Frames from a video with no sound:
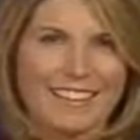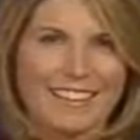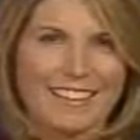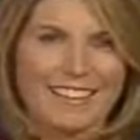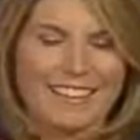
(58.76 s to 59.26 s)

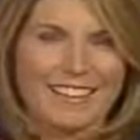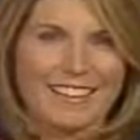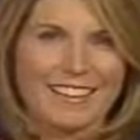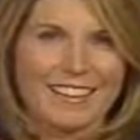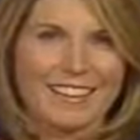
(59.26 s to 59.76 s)

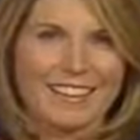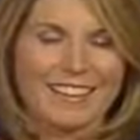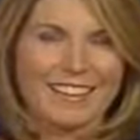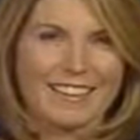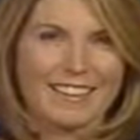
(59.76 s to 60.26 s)

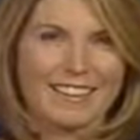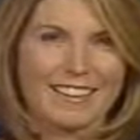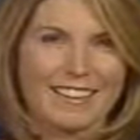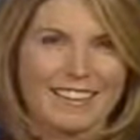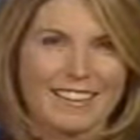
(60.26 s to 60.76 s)

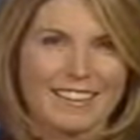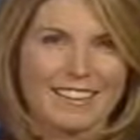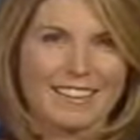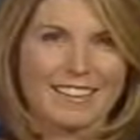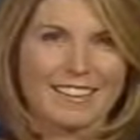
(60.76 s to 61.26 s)

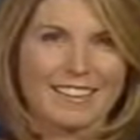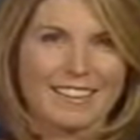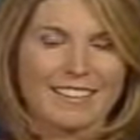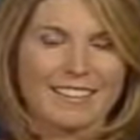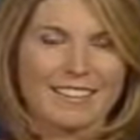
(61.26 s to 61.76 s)

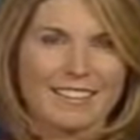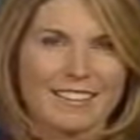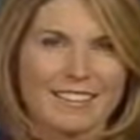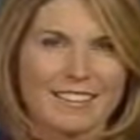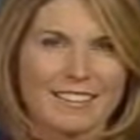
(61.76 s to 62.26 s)

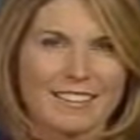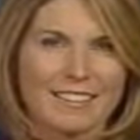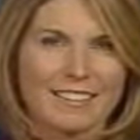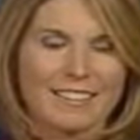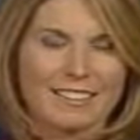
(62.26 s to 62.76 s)

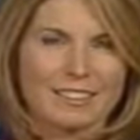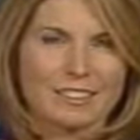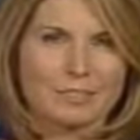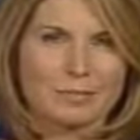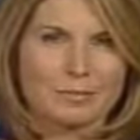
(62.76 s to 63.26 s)

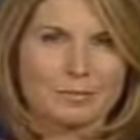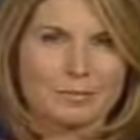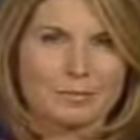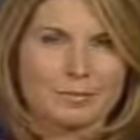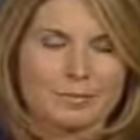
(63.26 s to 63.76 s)

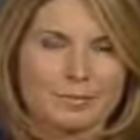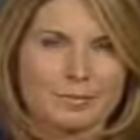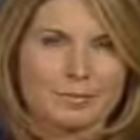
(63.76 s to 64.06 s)
This person isn't speaking.